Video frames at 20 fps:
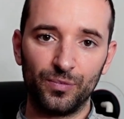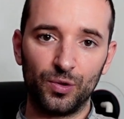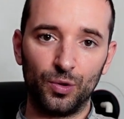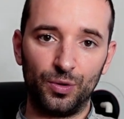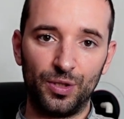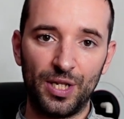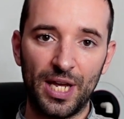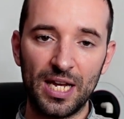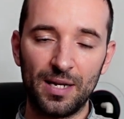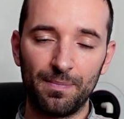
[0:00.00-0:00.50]
to
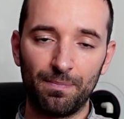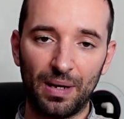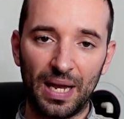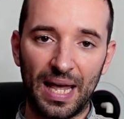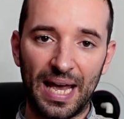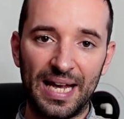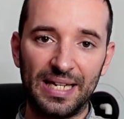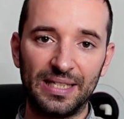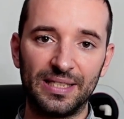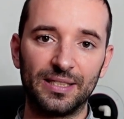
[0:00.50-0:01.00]
take
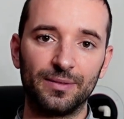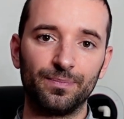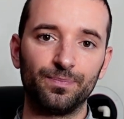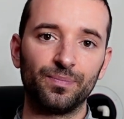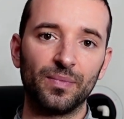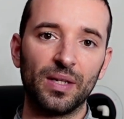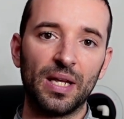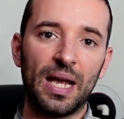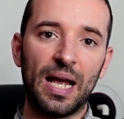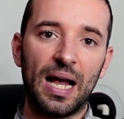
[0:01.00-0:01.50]
place,
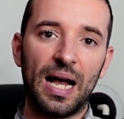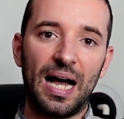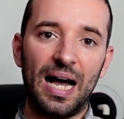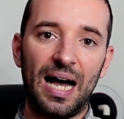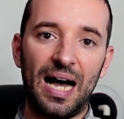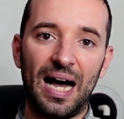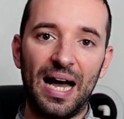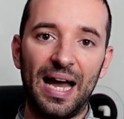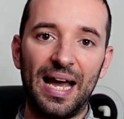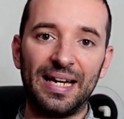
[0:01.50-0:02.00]

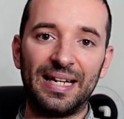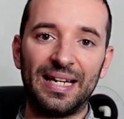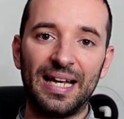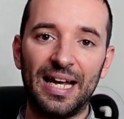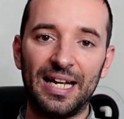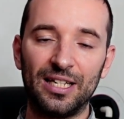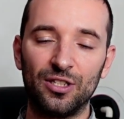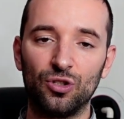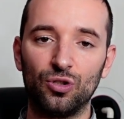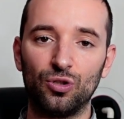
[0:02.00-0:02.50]
it
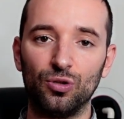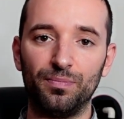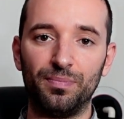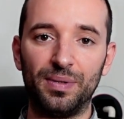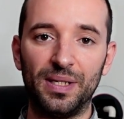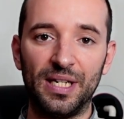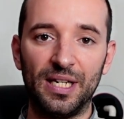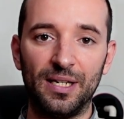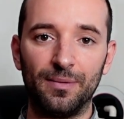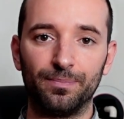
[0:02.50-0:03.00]
has to
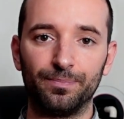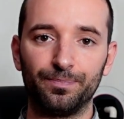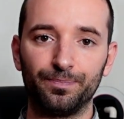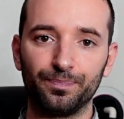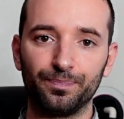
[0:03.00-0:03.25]
be